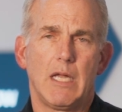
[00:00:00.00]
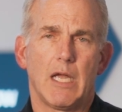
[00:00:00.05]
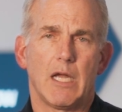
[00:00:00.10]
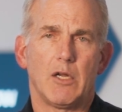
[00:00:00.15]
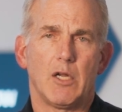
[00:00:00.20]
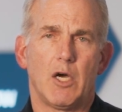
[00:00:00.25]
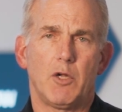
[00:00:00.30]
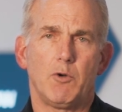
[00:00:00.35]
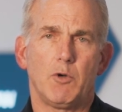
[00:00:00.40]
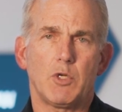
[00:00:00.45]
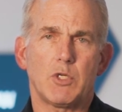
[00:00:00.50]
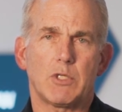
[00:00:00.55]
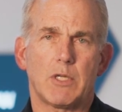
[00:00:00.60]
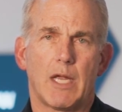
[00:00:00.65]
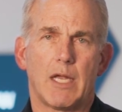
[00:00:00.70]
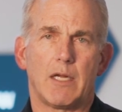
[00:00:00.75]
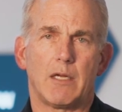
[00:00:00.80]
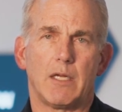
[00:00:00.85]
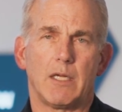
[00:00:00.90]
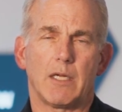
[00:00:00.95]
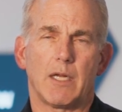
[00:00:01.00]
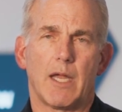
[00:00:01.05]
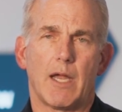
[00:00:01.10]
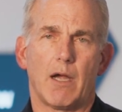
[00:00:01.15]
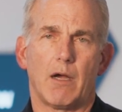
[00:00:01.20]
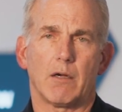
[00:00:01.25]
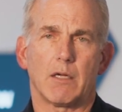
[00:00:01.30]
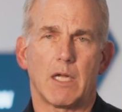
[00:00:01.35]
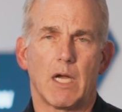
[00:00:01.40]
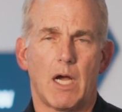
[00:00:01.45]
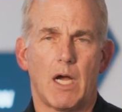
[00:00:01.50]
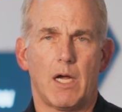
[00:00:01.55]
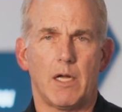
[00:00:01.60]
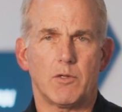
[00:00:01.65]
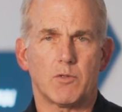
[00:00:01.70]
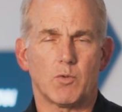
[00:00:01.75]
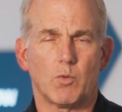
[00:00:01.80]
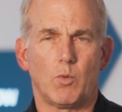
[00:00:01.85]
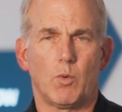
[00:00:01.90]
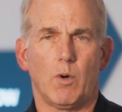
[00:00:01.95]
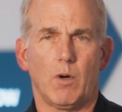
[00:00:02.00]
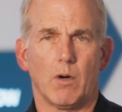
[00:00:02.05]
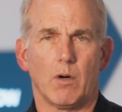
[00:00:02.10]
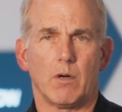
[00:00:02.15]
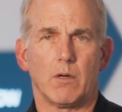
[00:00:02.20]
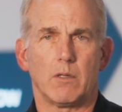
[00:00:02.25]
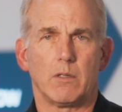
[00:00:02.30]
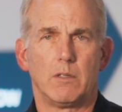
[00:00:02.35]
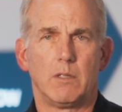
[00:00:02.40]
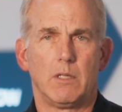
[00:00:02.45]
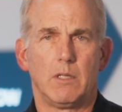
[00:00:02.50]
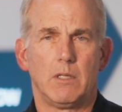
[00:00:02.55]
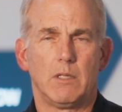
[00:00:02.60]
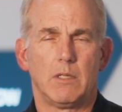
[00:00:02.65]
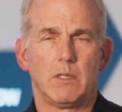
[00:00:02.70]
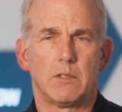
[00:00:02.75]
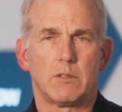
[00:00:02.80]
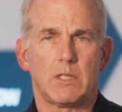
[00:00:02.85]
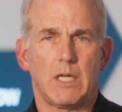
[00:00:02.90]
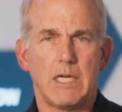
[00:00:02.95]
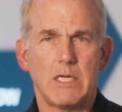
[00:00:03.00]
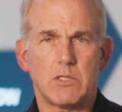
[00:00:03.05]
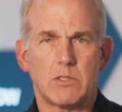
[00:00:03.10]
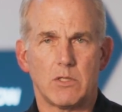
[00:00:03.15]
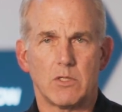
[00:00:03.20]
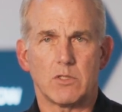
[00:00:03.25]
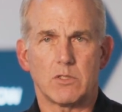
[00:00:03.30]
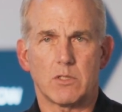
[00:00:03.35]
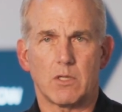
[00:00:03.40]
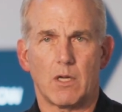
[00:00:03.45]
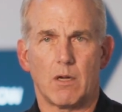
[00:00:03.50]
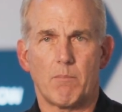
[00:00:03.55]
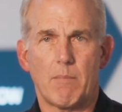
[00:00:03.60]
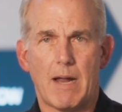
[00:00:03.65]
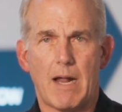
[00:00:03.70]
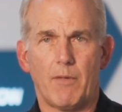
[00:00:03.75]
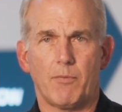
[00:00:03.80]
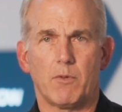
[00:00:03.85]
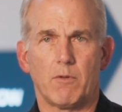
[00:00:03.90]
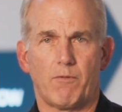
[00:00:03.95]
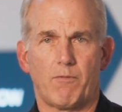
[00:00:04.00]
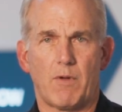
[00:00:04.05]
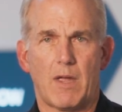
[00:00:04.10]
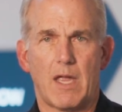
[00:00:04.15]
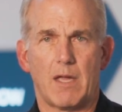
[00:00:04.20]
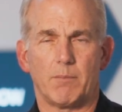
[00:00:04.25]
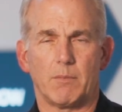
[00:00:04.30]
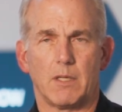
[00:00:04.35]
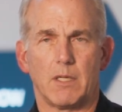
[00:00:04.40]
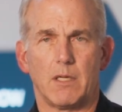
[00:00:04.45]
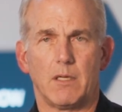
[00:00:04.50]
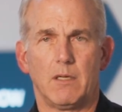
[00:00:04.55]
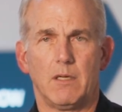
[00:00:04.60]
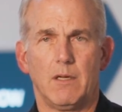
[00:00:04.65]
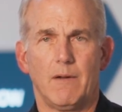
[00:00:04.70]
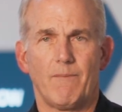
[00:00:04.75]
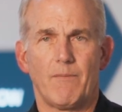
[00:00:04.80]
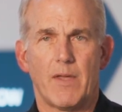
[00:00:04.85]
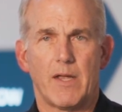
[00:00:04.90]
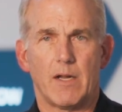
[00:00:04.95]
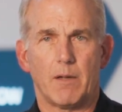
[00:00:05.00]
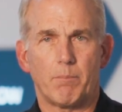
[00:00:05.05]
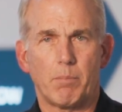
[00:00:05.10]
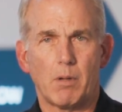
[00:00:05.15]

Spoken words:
and understanding how God's Word teaches about the family and